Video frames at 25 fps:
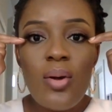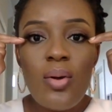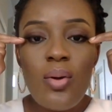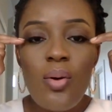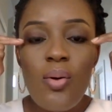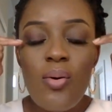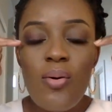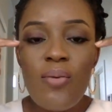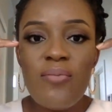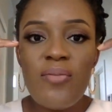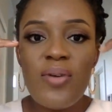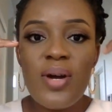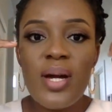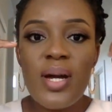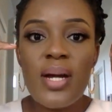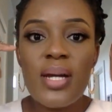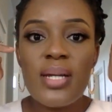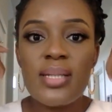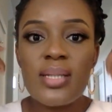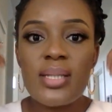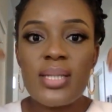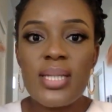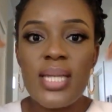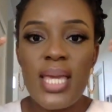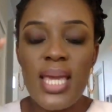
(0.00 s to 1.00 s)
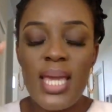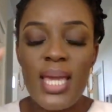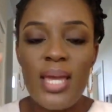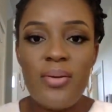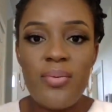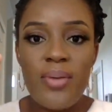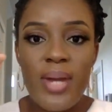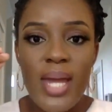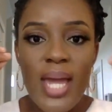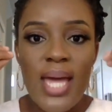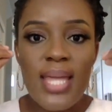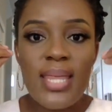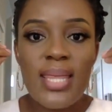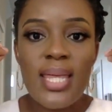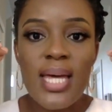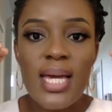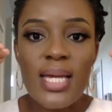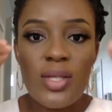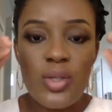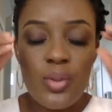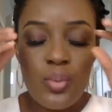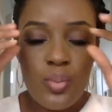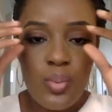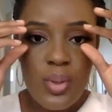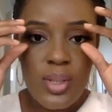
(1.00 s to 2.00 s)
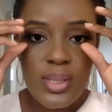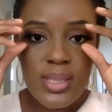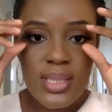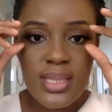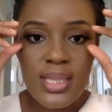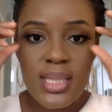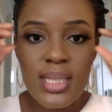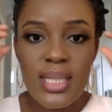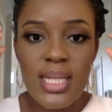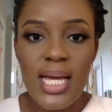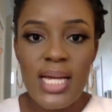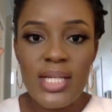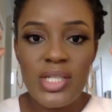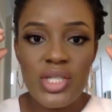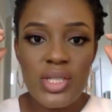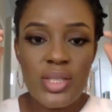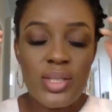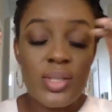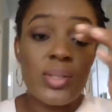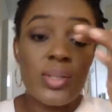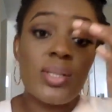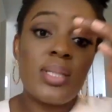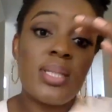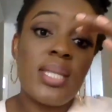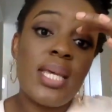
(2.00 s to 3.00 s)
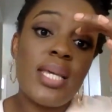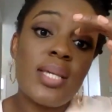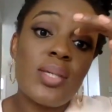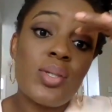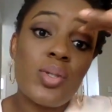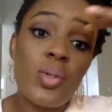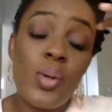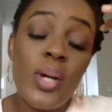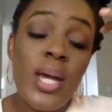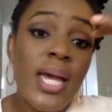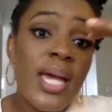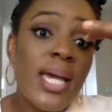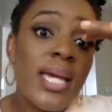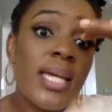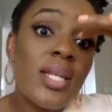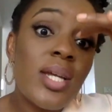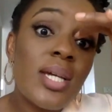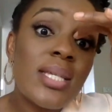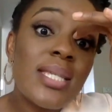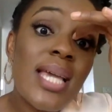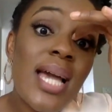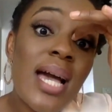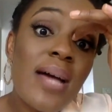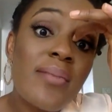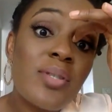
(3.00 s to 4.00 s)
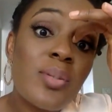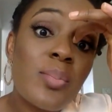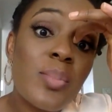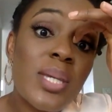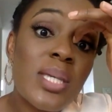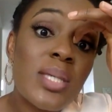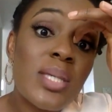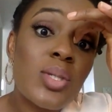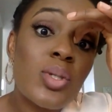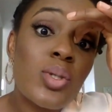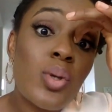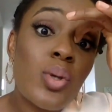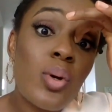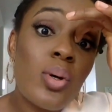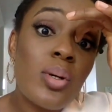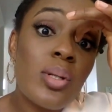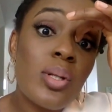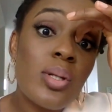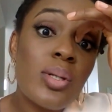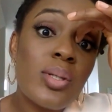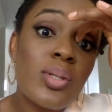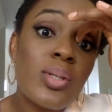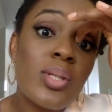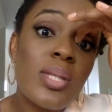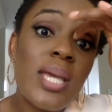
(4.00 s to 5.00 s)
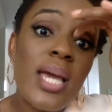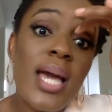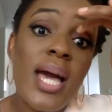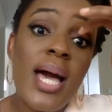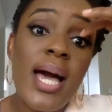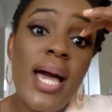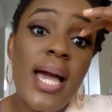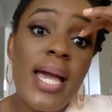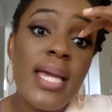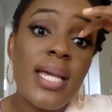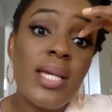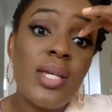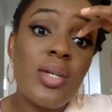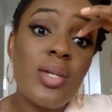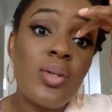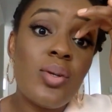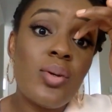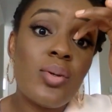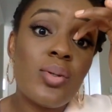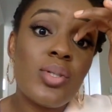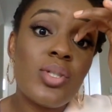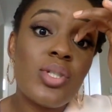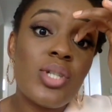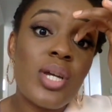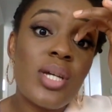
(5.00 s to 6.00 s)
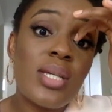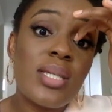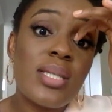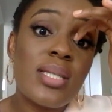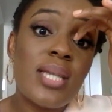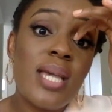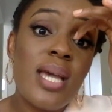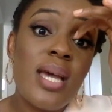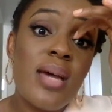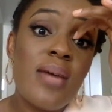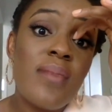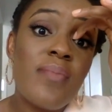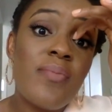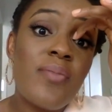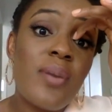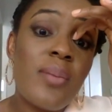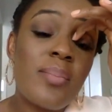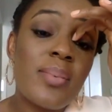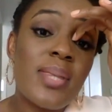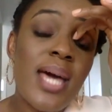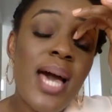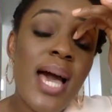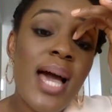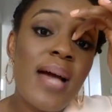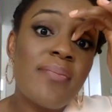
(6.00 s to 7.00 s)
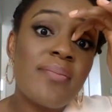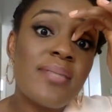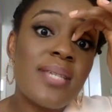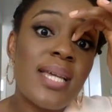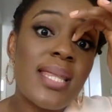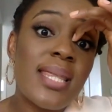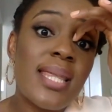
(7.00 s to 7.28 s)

over the area that you want the lashes to stay. So it doesn't have to be so close to the eye, you know, just from the, after